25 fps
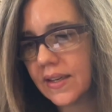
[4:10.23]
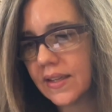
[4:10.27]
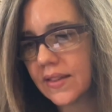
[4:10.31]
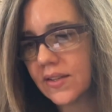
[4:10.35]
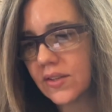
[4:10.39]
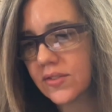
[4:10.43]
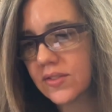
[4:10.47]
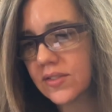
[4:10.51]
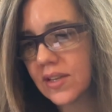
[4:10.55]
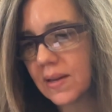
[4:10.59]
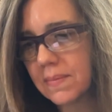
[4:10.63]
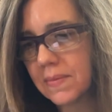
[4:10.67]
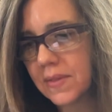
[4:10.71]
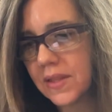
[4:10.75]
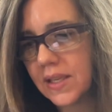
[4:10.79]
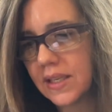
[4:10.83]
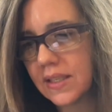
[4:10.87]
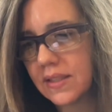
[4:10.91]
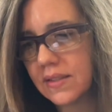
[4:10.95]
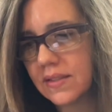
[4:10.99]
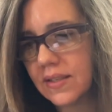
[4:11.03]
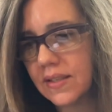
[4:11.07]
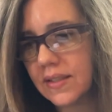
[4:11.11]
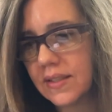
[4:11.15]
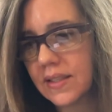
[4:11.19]
There's
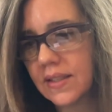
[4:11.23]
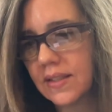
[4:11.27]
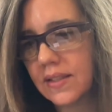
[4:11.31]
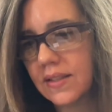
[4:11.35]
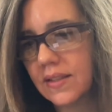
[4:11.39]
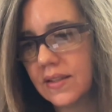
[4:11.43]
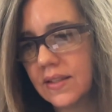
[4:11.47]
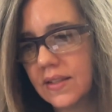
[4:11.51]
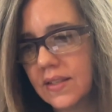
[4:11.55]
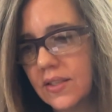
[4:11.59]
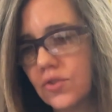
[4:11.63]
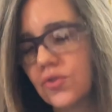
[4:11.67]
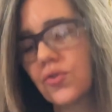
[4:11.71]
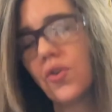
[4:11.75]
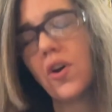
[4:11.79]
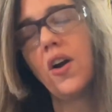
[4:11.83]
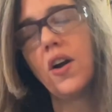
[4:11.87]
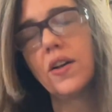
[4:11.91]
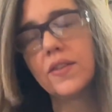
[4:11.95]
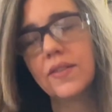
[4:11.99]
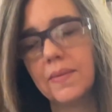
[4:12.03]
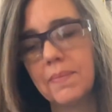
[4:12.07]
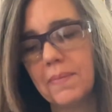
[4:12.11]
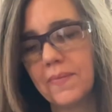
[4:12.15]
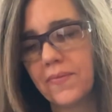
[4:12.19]
something to
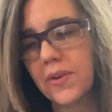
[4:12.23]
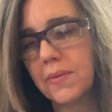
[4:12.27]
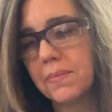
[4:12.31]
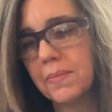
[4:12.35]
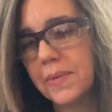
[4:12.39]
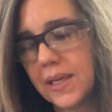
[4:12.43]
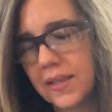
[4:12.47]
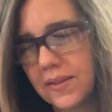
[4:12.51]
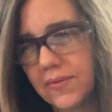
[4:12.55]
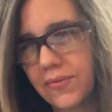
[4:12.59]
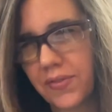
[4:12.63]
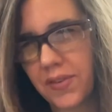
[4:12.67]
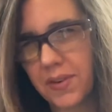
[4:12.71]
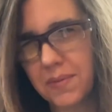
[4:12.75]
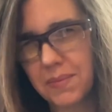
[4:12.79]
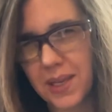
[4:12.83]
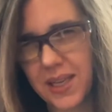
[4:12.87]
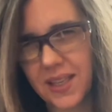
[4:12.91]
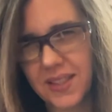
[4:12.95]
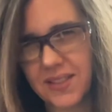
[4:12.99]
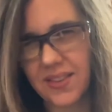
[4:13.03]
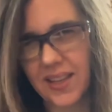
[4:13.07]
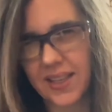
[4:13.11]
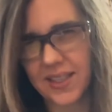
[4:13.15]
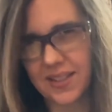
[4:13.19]
draw for
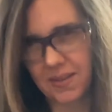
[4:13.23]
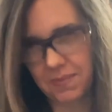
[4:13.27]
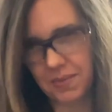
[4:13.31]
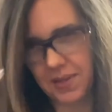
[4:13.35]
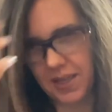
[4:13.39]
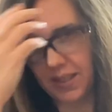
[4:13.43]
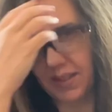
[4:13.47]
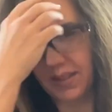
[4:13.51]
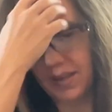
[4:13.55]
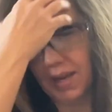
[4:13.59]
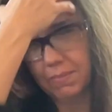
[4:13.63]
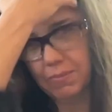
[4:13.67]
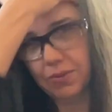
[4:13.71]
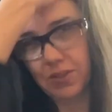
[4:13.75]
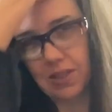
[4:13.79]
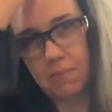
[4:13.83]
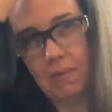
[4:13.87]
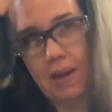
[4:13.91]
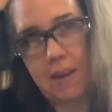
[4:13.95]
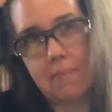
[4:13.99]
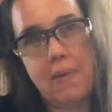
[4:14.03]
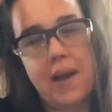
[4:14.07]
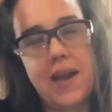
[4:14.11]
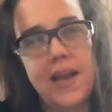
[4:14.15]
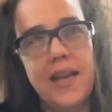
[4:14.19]
me. It's something comes to
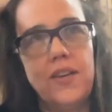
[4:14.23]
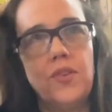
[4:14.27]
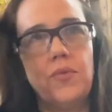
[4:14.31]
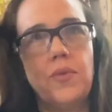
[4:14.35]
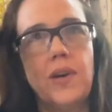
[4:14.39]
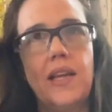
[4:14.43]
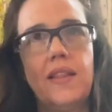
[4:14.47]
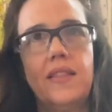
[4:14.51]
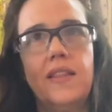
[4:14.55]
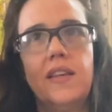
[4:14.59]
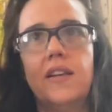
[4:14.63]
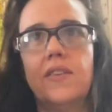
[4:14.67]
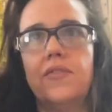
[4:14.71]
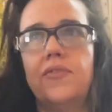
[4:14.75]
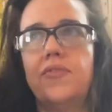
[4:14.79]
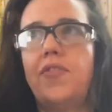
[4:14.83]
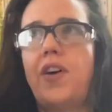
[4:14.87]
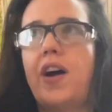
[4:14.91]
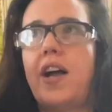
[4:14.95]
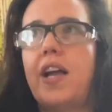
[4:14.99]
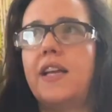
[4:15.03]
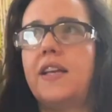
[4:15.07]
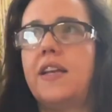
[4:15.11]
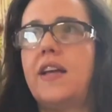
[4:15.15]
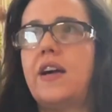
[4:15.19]
my mind when I think of
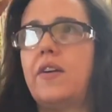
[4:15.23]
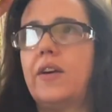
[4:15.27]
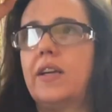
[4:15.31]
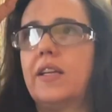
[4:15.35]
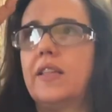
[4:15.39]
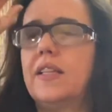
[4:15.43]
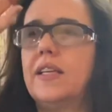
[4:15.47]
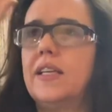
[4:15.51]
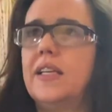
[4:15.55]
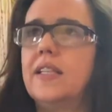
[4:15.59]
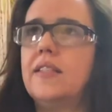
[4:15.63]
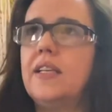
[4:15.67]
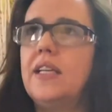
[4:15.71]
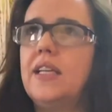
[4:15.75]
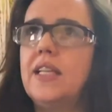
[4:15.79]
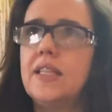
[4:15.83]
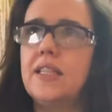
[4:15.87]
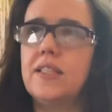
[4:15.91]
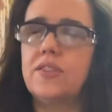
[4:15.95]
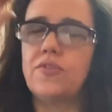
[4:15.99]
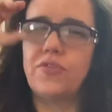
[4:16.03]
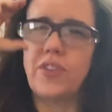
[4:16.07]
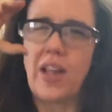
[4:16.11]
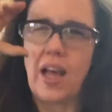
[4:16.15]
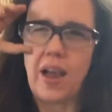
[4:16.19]
fine now, it's eating
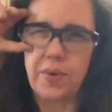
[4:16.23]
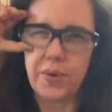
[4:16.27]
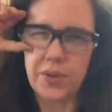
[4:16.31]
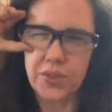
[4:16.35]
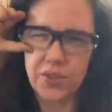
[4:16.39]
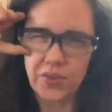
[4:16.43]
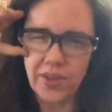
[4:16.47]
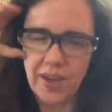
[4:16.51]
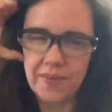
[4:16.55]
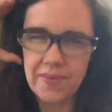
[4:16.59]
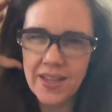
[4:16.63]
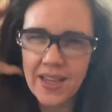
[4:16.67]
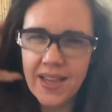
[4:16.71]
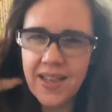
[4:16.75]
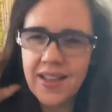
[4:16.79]
these flowers. Okay,